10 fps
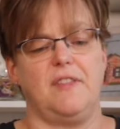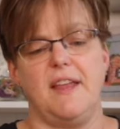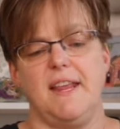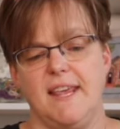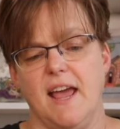
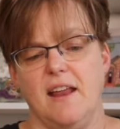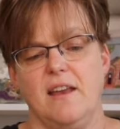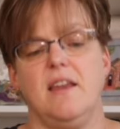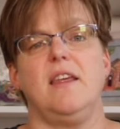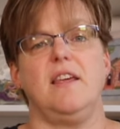that
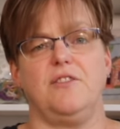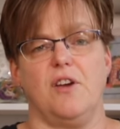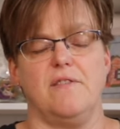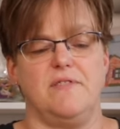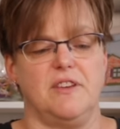again is
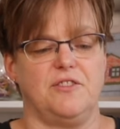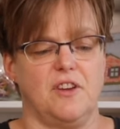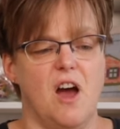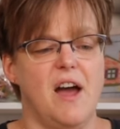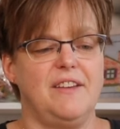obvious
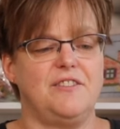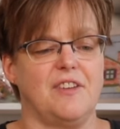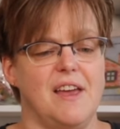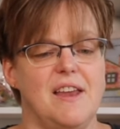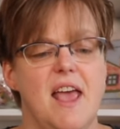in
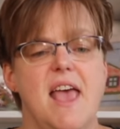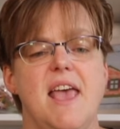hindsight